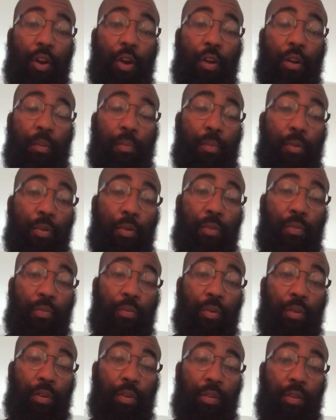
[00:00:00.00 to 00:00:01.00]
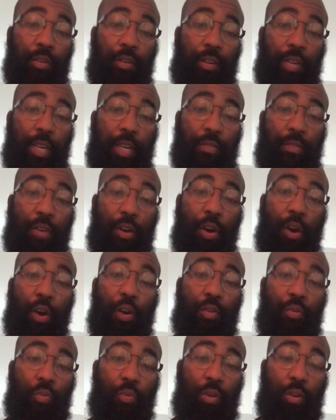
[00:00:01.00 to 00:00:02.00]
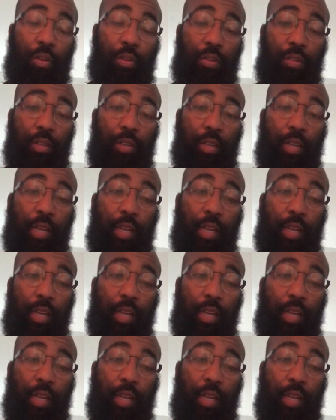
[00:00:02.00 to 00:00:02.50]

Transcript: automotive world, you have an art world.